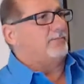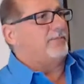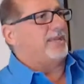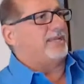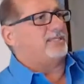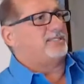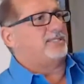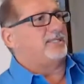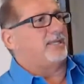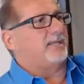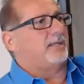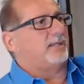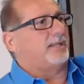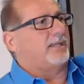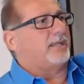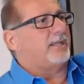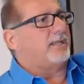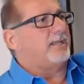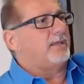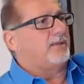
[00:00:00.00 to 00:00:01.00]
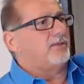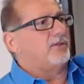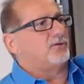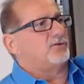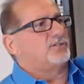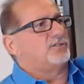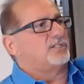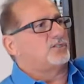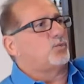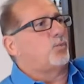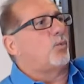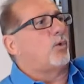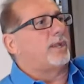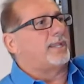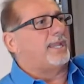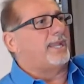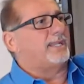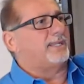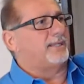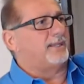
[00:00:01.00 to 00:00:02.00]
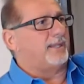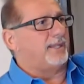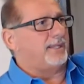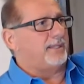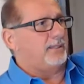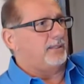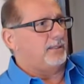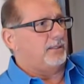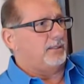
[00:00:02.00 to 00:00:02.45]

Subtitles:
basically they're just one entity.